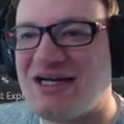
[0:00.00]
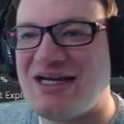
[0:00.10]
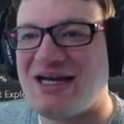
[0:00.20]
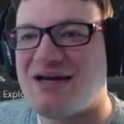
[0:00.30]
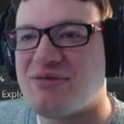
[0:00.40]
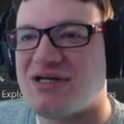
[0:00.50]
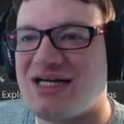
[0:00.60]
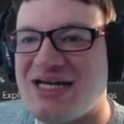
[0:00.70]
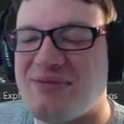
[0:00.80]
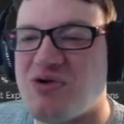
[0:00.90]
I am
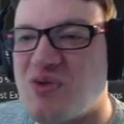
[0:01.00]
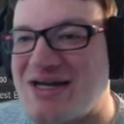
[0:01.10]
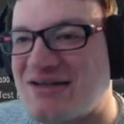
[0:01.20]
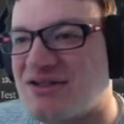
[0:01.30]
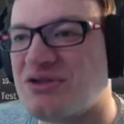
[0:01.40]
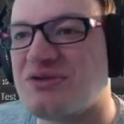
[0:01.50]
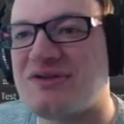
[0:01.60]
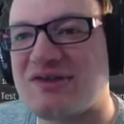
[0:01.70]
a white dude,